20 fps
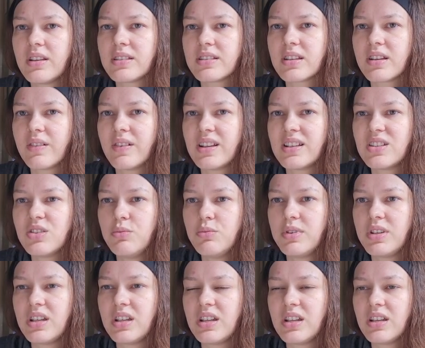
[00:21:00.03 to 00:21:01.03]
going to
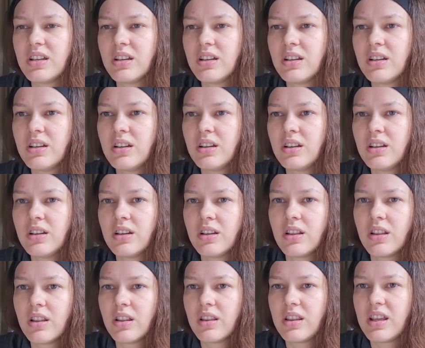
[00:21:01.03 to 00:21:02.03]
be
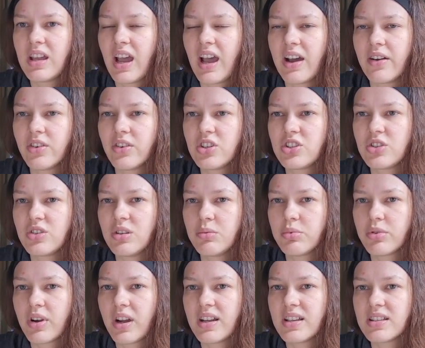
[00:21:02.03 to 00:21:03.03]
the average unit
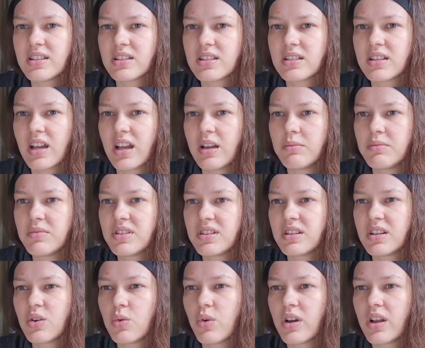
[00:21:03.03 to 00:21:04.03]
price times the
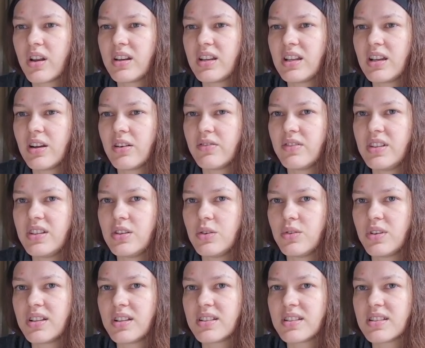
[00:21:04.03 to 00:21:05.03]
quantity of the
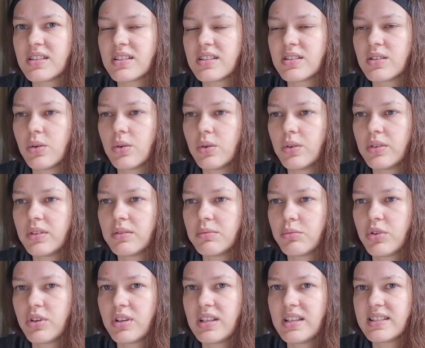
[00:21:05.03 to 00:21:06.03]
units sold.
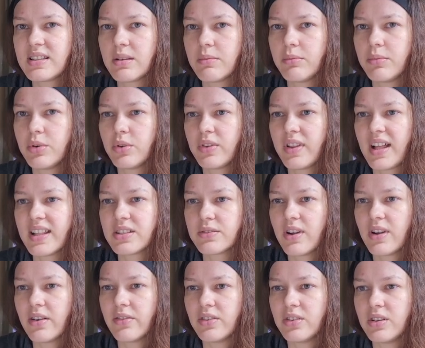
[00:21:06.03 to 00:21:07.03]
Pretty simple. That's
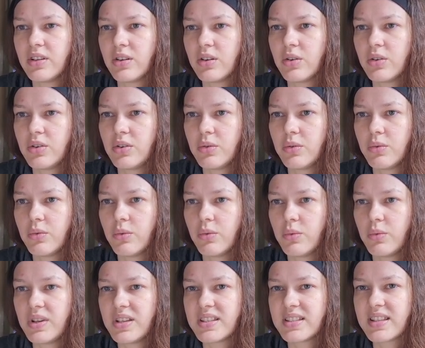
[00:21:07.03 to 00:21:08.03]
revenue.
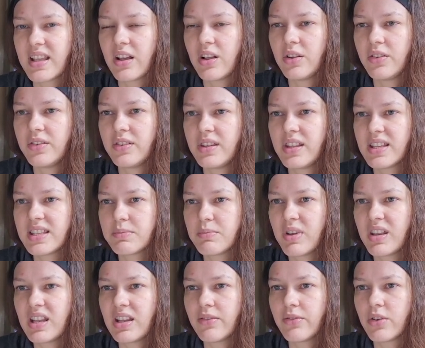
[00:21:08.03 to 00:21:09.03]
We sold this
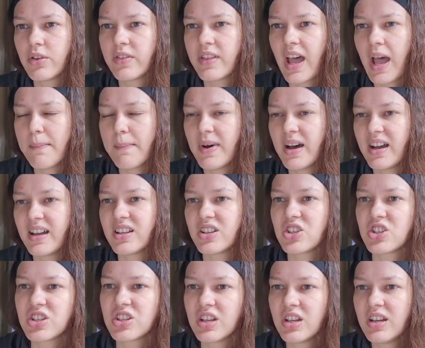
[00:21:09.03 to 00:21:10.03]
many for that
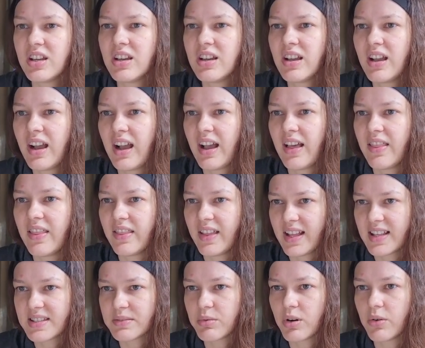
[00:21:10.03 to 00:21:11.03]
much, and
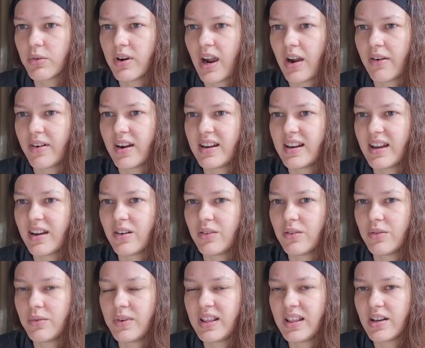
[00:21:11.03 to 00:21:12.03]
that's where we're at right now.
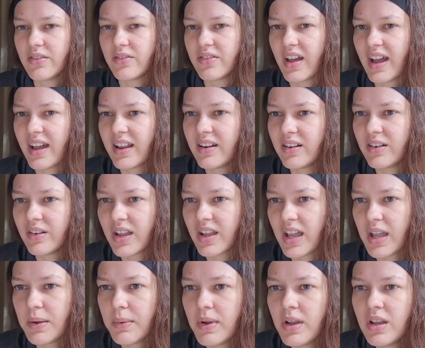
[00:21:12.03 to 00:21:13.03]
We love that.
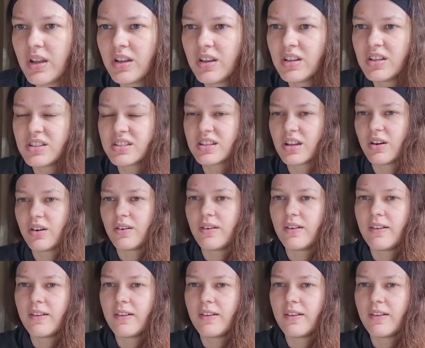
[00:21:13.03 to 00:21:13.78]
Okay? So,